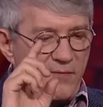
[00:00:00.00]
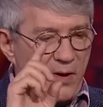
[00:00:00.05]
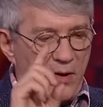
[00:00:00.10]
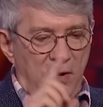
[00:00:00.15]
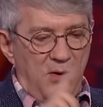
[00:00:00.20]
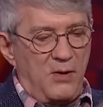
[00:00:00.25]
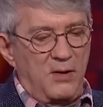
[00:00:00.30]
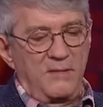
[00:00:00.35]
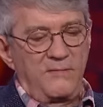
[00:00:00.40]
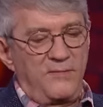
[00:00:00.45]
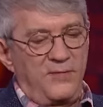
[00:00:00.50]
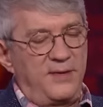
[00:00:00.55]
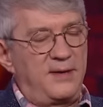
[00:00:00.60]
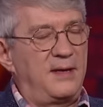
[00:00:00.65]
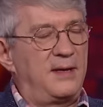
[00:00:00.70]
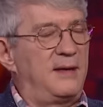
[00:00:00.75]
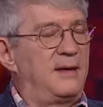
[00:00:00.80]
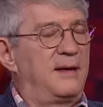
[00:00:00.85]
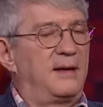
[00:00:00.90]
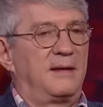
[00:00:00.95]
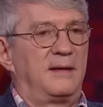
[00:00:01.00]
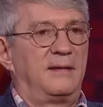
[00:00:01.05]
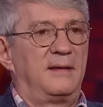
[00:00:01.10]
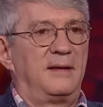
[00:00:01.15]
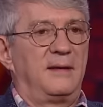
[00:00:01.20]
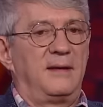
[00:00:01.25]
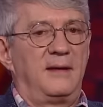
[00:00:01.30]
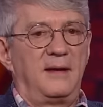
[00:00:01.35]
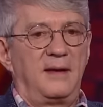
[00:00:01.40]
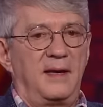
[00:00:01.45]
all of
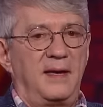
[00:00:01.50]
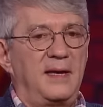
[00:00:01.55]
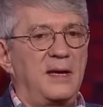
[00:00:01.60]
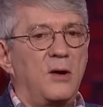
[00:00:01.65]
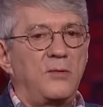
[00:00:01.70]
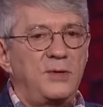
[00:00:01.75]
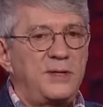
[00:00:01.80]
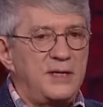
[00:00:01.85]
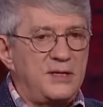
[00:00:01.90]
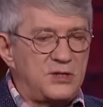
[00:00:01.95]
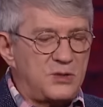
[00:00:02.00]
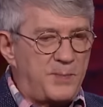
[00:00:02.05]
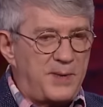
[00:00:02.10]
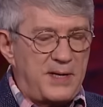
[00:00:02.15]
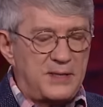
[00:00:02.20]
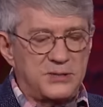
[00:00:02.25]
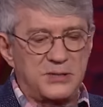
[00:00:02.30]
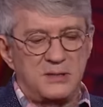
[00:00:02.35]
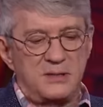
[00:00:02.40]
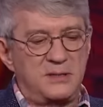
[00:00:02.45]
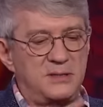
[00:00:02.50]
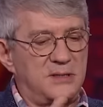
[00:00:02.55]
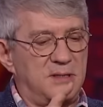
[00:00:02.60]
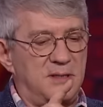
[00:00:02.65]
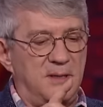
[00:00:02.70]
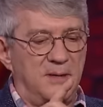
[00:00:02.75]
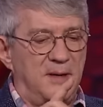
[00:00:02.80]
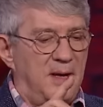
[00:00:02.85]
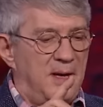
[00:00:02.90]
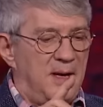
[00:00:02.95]
the EOD specialists,
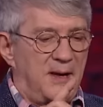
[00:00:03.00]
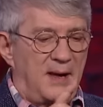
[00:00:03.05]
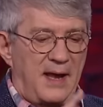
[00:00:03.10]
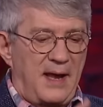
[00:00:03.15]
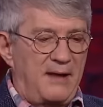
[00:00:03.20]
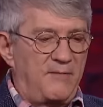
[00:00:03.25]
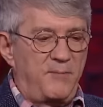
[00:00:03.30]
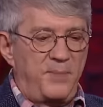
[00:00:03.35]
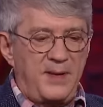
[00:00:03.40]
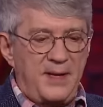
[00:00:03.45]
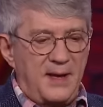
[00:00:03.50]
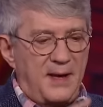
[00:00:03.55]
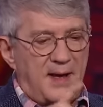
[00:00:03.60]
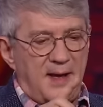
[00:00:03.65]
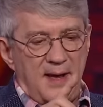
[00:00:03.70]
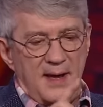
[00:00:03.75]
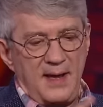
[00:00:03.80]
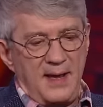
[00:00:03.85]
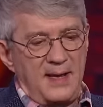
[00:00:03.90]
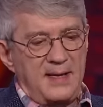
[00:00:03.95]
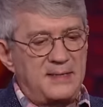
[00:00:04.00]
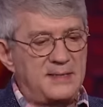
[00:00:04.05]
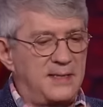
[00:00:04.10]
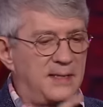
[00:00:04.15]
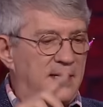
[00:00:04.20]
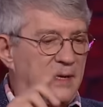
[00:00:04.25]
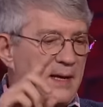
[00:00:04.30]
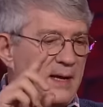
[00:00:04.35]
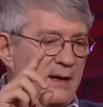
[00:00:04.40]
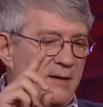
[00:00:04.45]
the FBI,
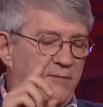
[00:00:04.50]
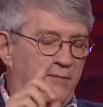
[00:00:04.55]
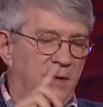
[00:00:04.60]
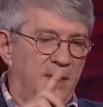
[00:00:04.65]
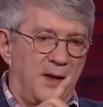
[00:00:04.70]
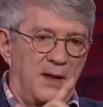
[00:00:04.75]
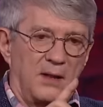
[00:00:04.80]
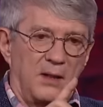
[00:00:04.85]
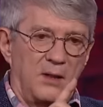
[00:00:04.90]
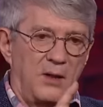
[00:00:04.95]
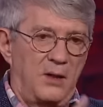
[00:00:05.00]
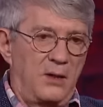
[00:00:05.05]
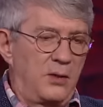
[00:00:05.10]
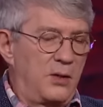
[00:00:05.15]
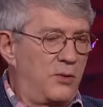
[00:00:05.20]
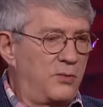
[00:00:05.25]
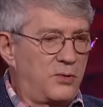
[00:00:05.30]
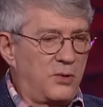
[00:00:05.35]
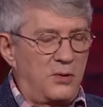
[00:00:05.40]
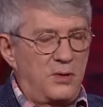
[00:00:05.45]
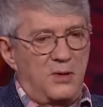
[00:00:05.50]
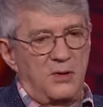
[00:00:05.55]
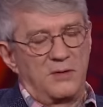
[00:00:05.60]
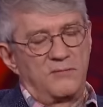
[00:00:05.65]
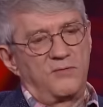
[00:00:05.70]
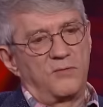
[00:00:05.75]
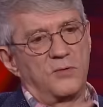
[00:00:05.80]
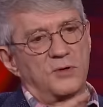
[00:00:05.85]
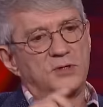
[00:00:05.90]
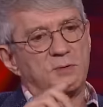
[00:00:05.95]
ATF, local law
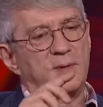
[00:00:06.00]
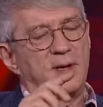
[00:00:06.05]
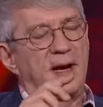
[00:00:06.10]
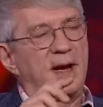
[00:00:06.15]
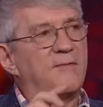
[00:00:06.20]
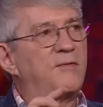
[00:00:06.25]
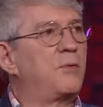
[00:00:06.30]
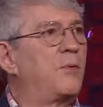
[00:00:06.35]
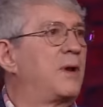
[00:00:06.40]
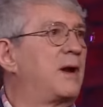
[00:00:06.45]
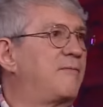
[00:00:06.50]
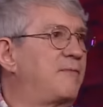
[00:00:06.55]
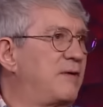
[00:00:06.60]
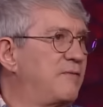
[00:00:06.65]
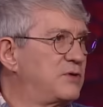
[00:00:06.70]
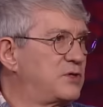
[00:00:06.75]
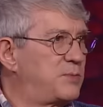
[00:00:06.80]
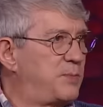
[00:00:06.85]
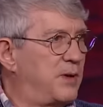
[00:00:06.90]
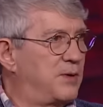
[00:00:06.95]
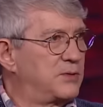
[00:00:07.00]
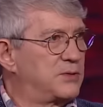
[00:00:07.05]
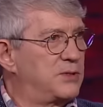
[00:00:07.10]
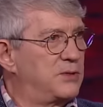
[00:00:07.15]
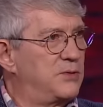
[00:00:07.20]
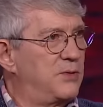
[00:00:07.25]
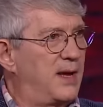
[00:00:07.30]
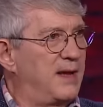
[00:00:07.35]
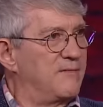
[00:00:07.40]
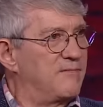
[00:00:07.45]
enforcement, everyone I've ever spoke
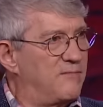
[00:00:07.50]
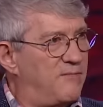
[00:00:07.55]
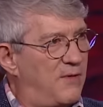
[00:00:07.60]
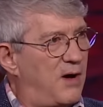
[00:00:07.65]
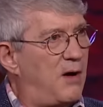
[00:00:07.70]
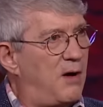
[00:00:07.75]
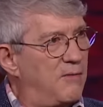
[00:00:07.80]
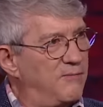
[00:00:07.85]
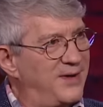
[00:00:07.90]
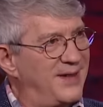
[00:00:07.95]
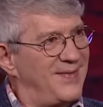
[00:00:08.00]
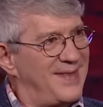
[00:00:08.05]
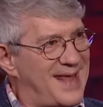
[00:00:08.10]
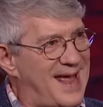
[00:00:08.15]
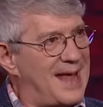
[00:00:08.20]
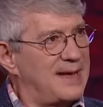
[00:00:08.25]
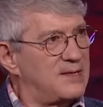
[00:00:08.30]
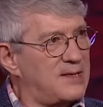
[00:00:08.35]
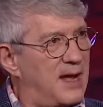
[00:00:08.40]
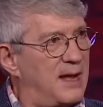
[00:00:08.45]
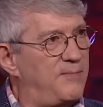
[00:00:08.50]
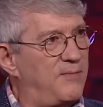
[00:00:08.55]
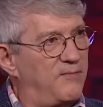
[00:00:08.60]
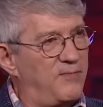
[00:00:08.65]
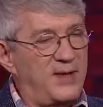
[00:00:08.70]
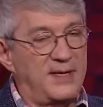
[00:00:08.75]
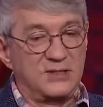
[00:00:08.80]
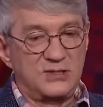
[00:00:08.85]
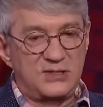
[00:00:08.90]
to involved in that type of thing